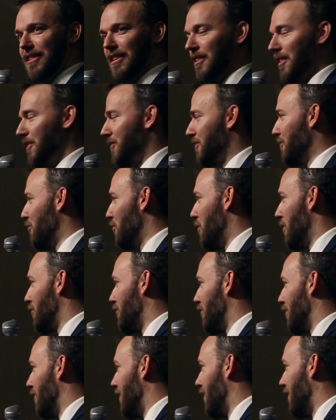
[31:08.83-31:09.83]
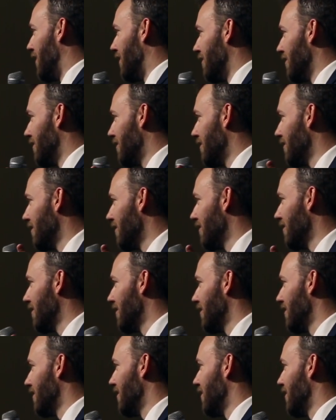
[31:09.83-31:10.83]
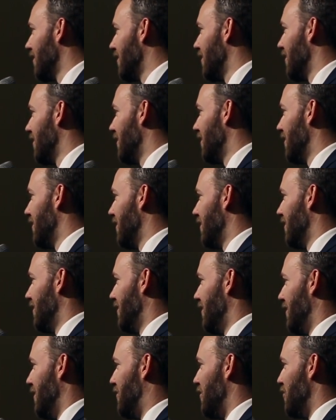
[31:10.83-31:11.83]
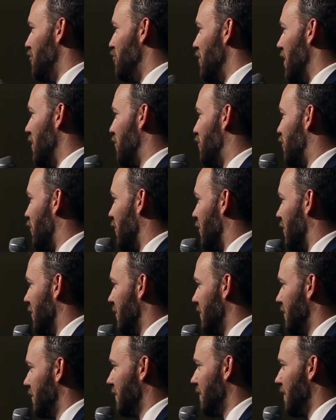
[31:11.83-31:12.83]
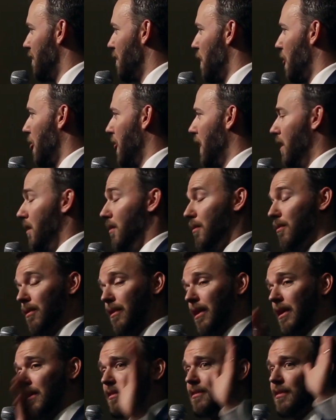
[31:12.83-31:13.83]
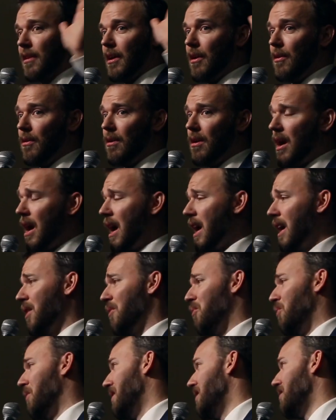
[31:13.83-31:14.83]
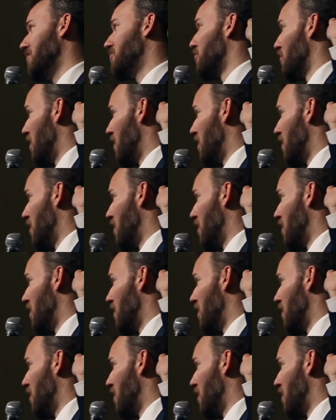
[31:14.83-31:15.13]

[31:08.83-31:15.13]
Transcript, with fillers: and lets them wash their hands. It's a gesture where they can say, Hey, we